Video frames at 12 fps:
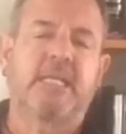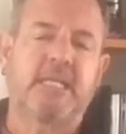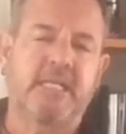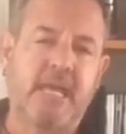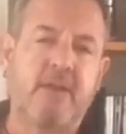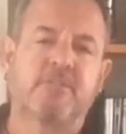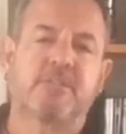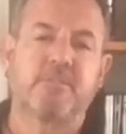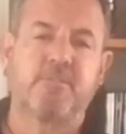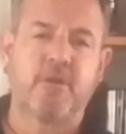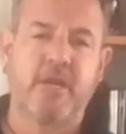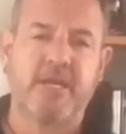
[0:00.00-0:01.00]
that was the
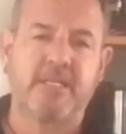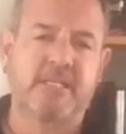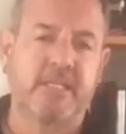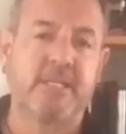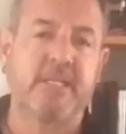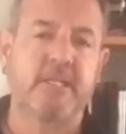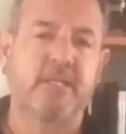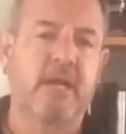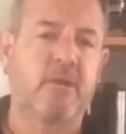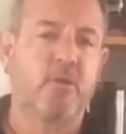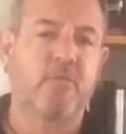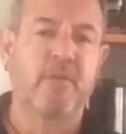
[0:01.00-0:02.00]
price. And then I
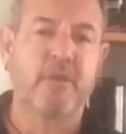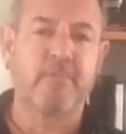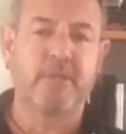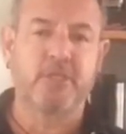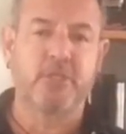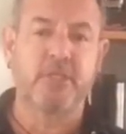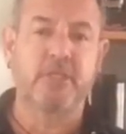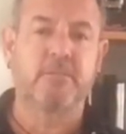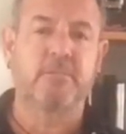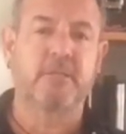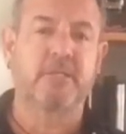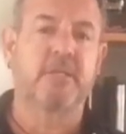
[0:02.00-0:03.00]
don't know if I mentioned it,
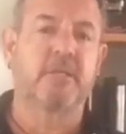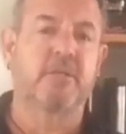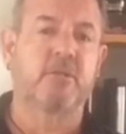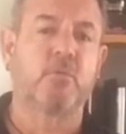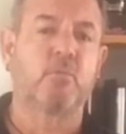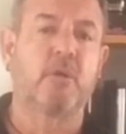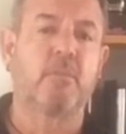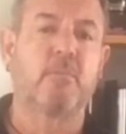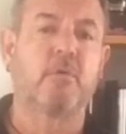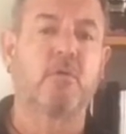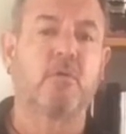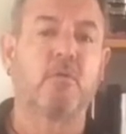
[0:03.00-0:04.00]
but the
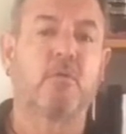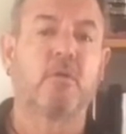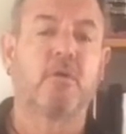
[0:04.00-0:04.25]
Rumble